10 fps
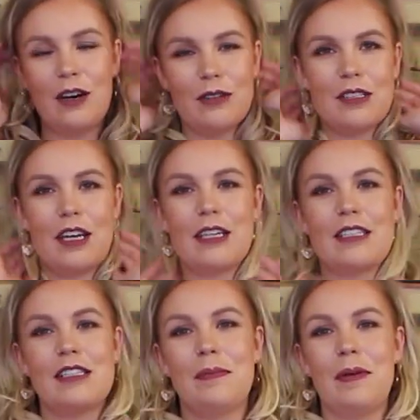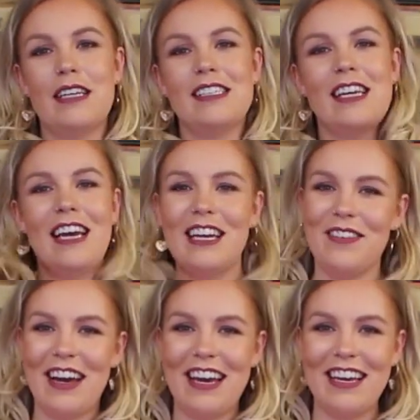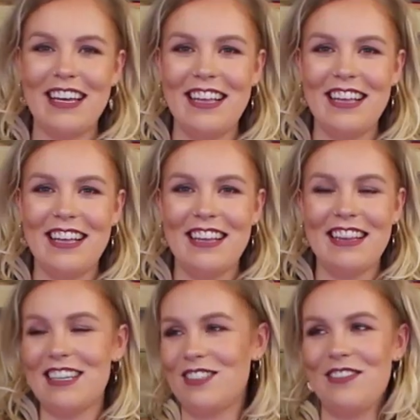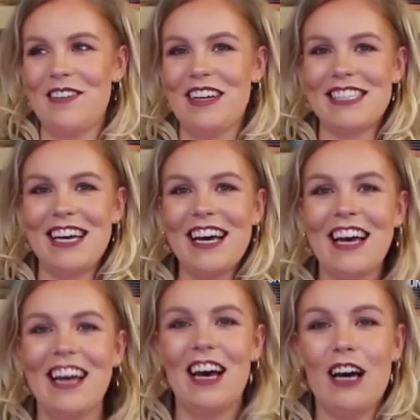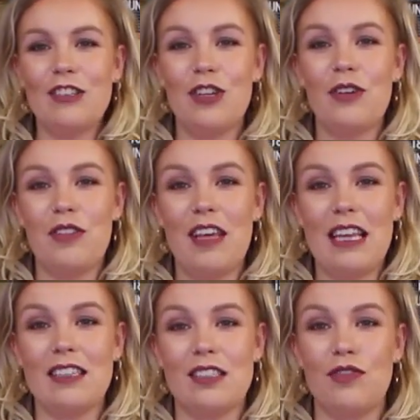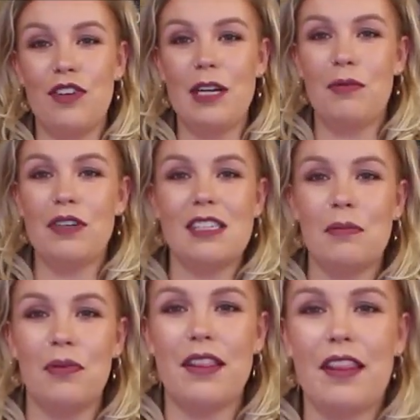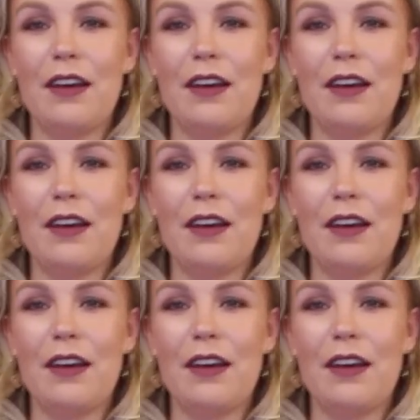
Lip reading: on sites. But anyway, that doesn't really matter. I do think this is a really pretty print